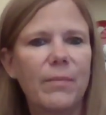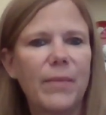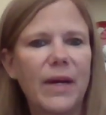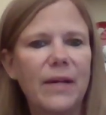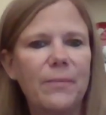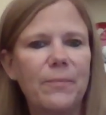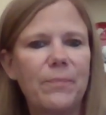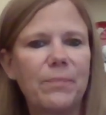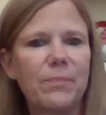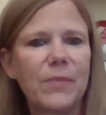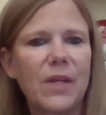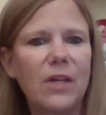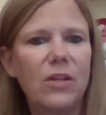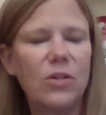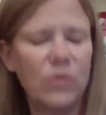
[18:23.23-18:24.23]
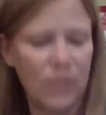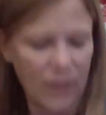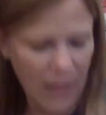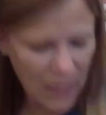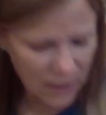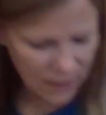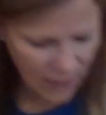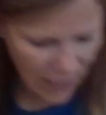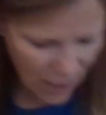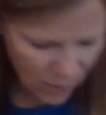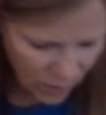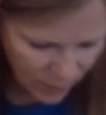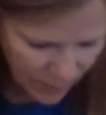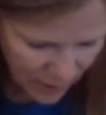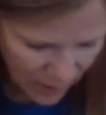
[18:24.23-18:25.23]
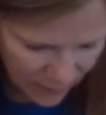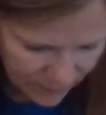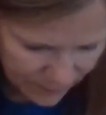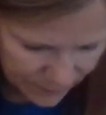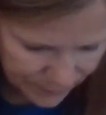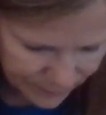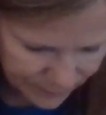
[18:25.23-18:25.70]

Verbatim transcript: But using that as a counting pin.